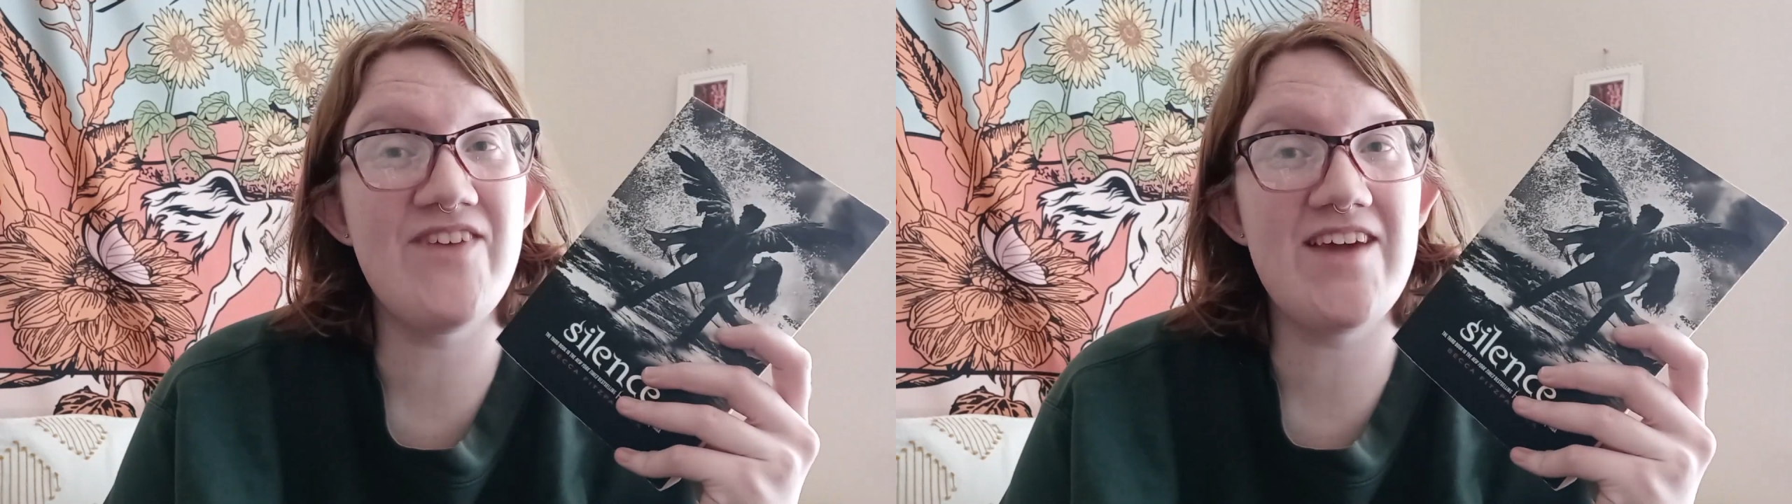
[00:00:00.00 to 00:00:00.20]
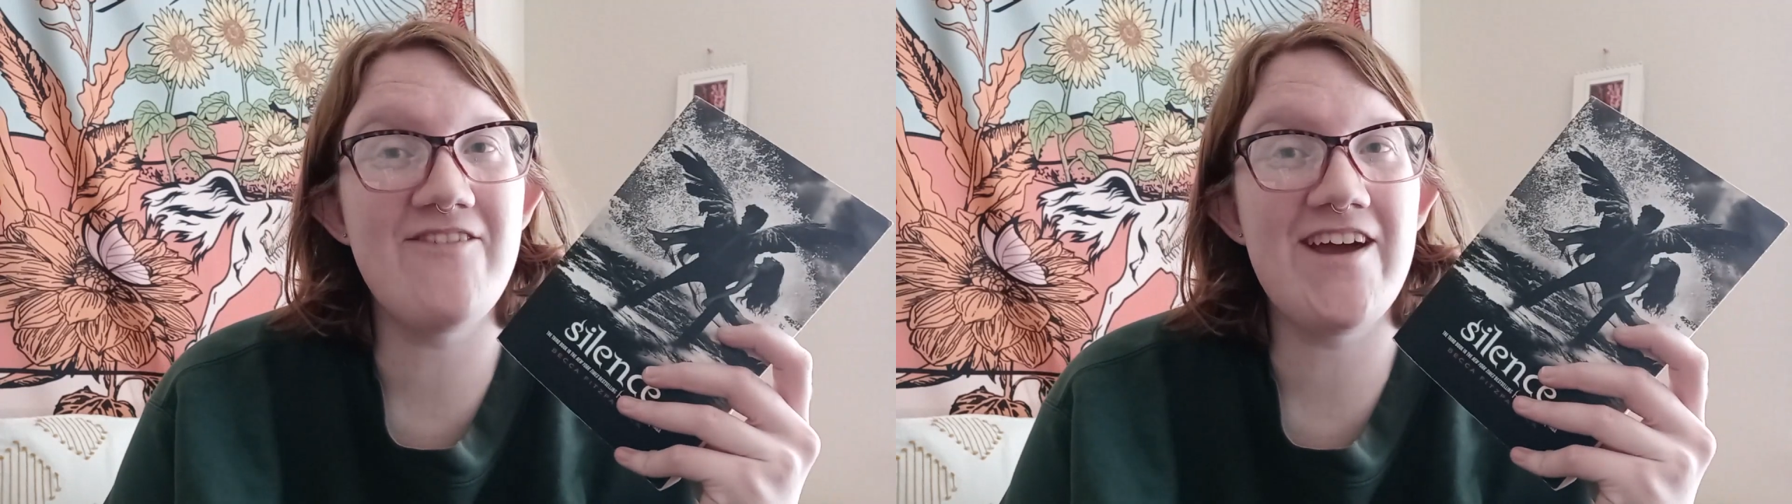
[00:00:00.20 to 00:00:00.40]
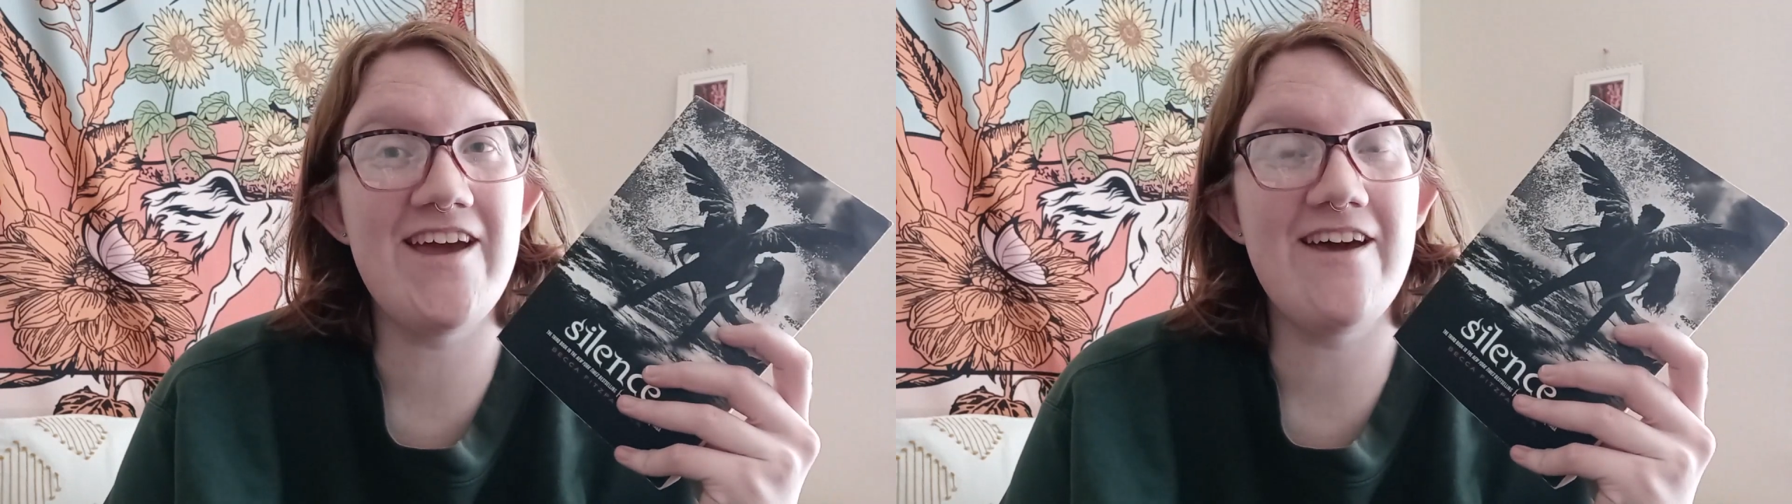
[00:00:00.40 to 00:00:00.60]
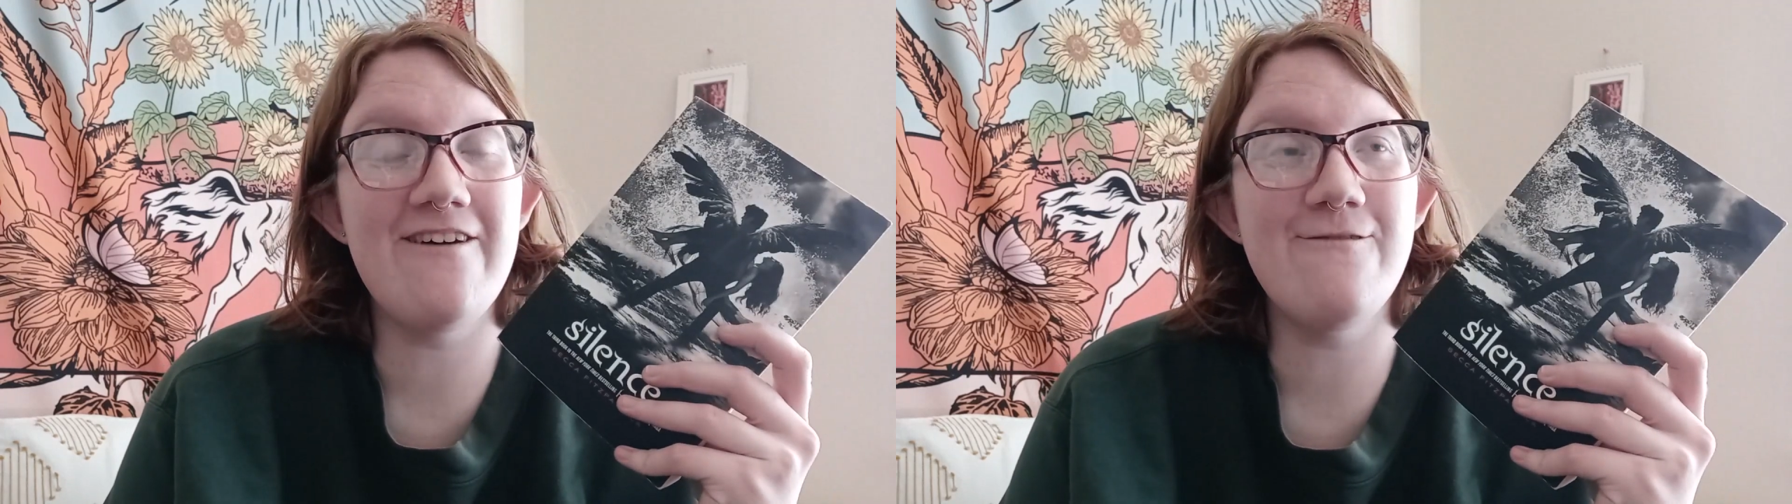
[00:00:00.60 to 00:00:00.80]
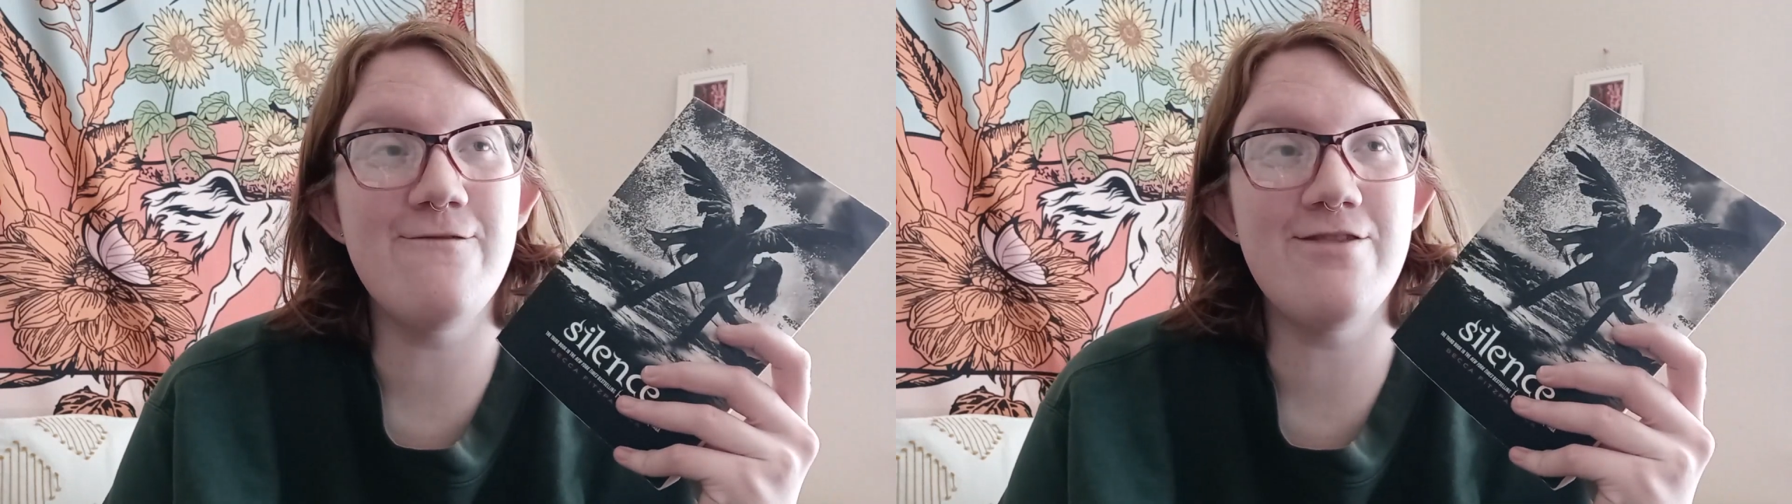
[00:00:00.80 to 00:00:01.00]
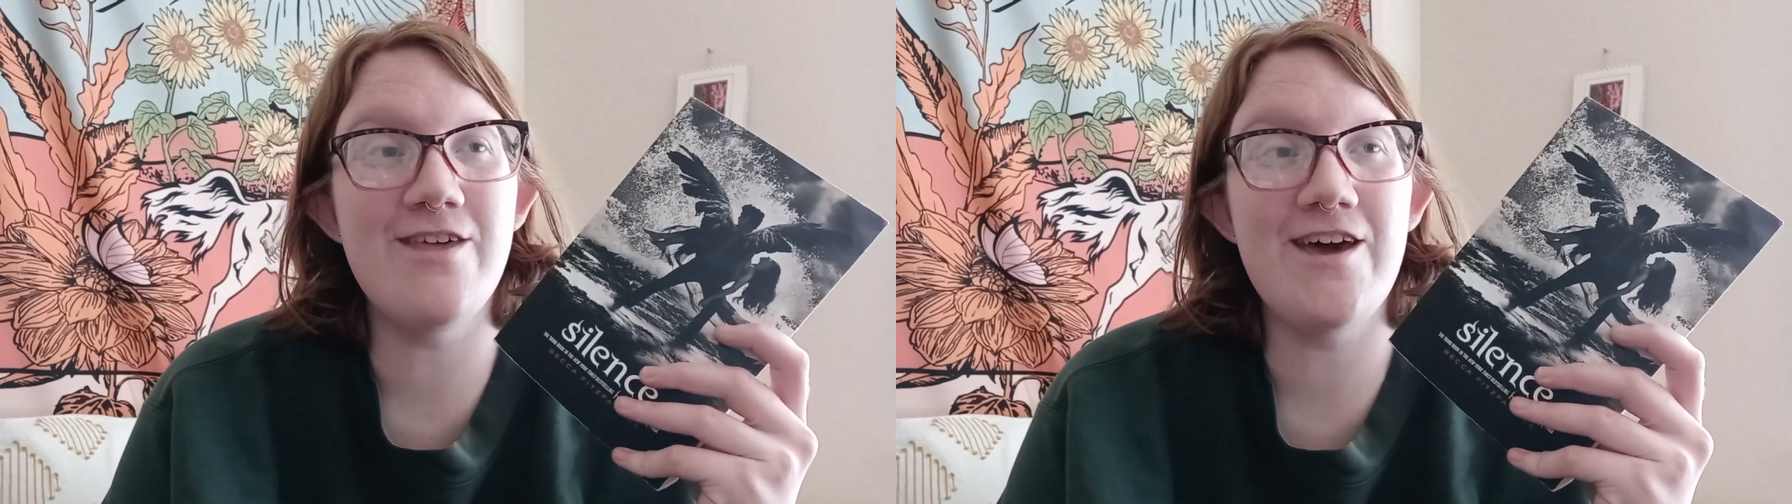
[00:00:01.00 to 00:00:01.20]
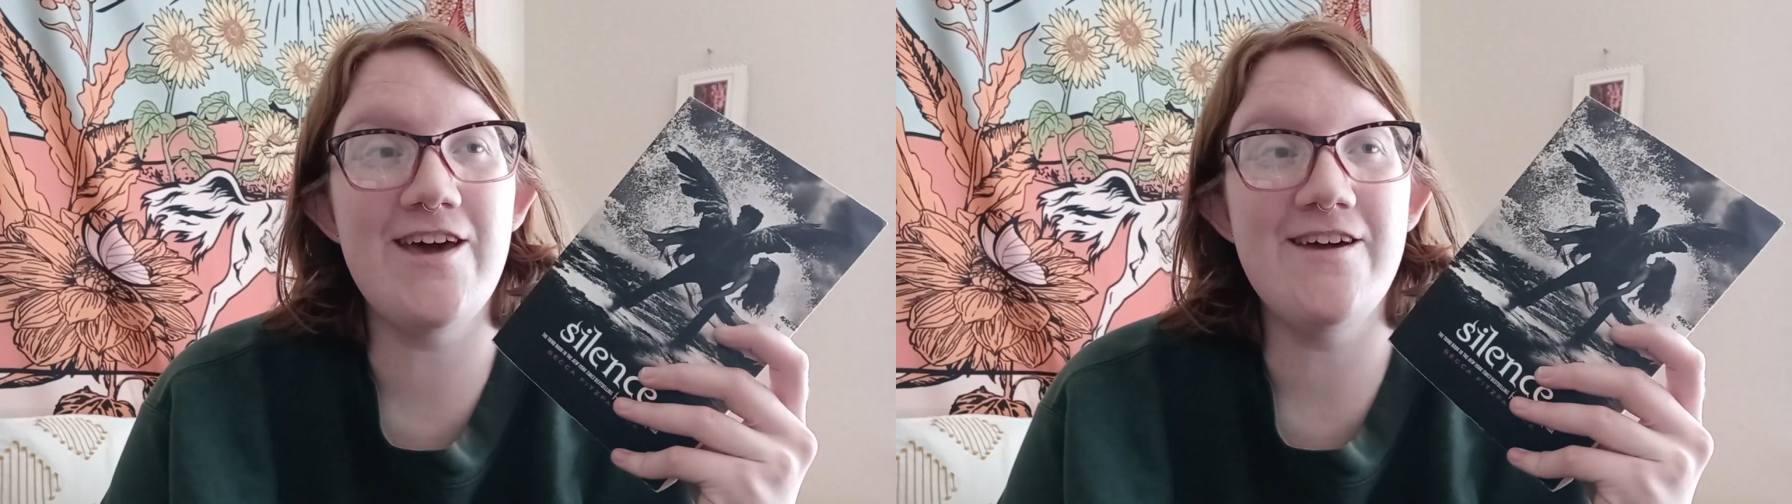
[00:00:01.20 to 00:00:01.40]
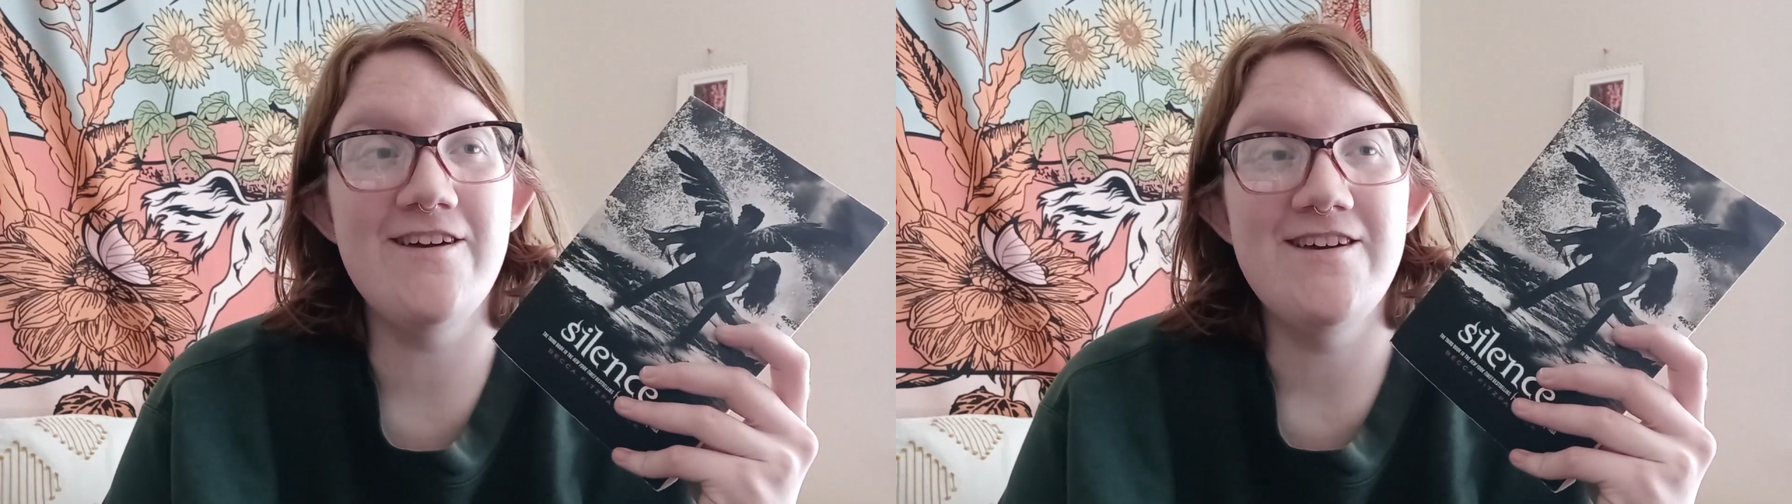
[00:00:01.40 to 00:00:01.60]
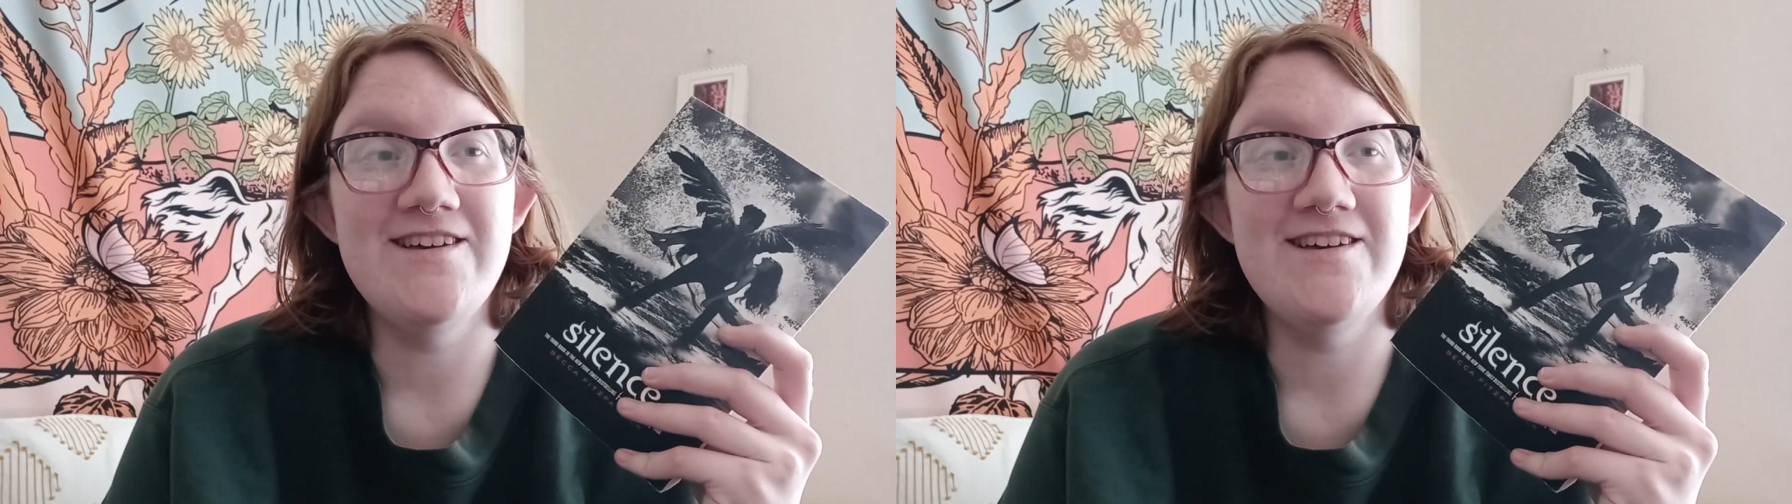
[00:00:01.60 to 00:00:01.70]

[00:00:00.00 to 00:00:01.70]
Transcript: favorite of the